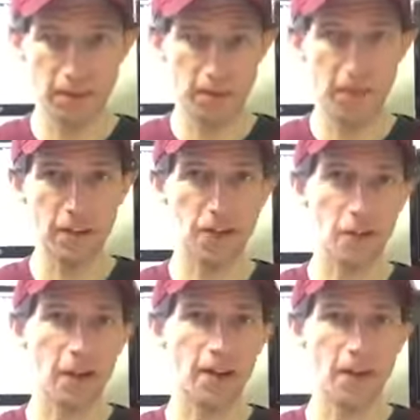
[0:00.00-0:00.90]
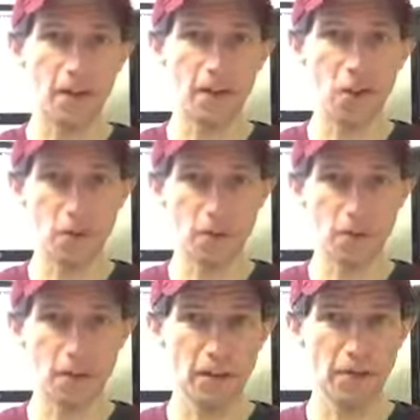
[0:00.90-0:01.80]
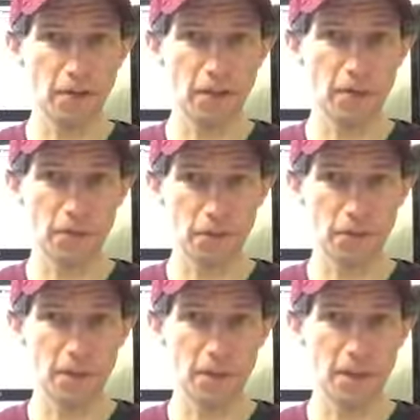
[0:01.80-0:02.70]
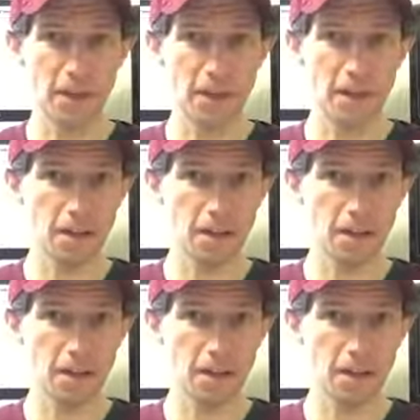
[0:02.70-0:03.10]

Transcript: video on the open reading frame for 3B. I